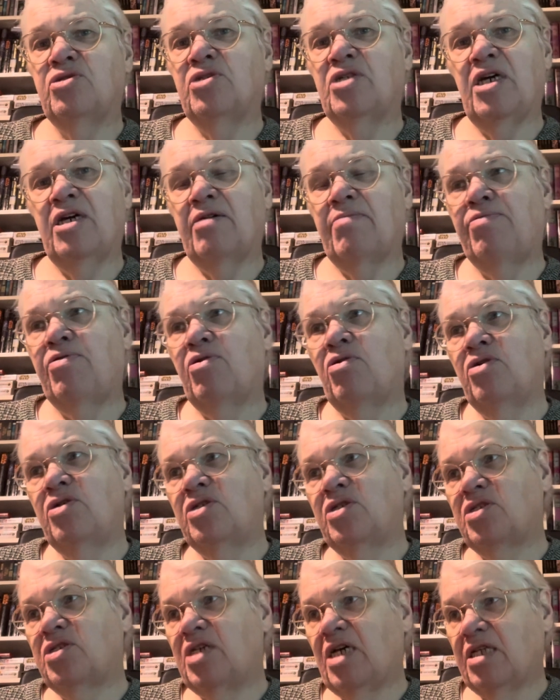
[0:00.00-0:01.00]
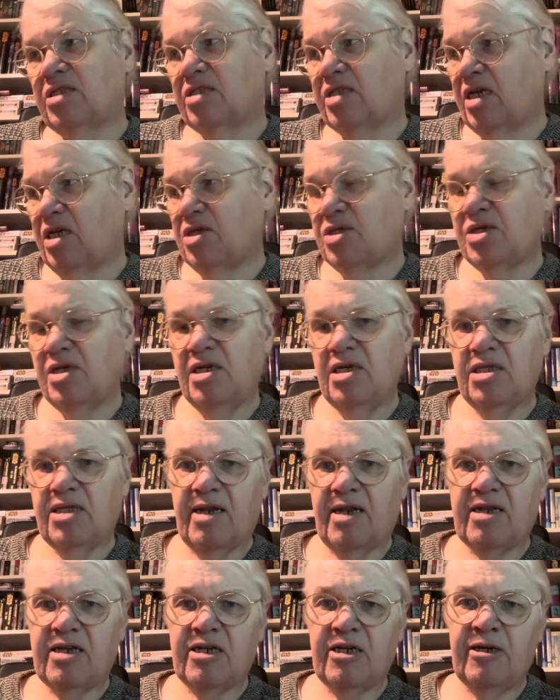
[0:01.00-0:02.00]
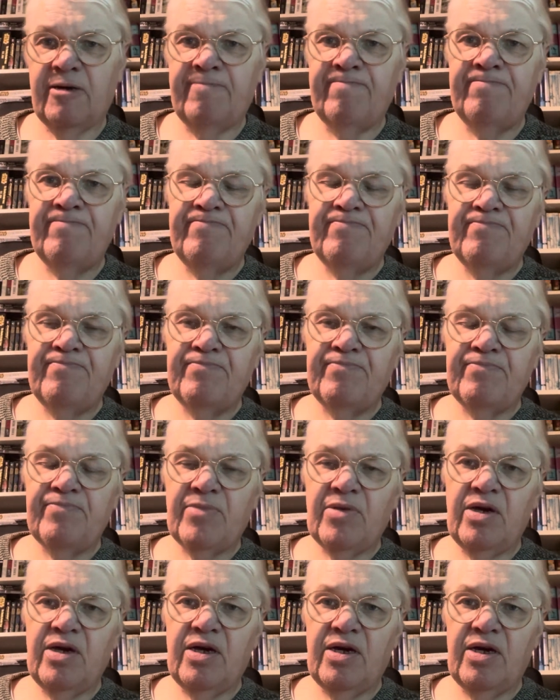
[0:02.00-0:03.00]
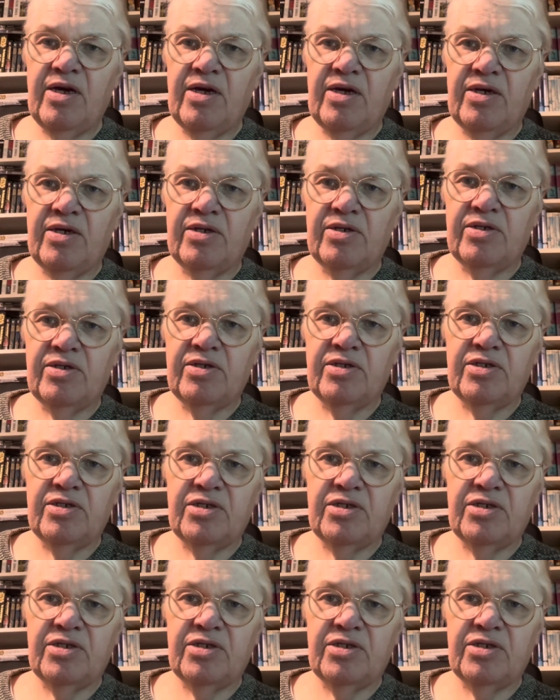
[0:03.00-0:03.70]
that point that they think that uh, uh,